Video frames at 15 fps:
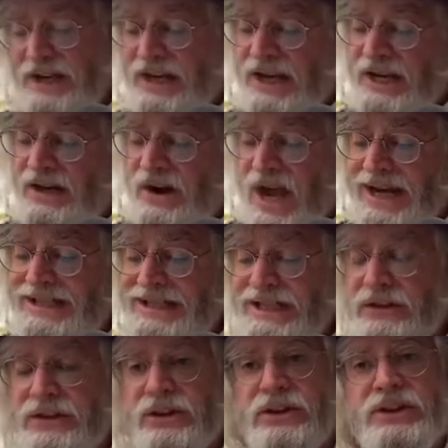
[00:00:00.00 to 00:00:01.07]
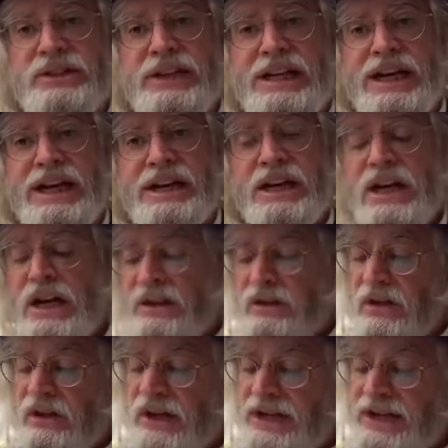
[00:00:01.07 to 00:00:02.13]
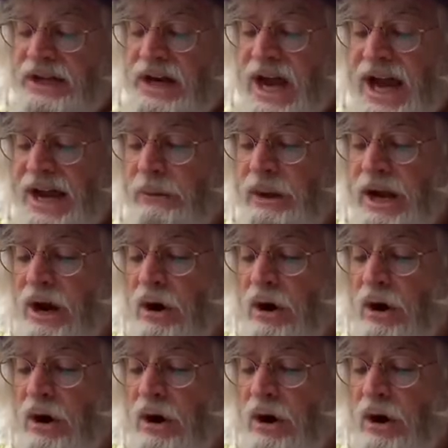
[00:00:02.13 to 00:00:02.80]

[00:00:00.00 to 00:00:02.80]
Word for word: in 1913, the Lincoln Highway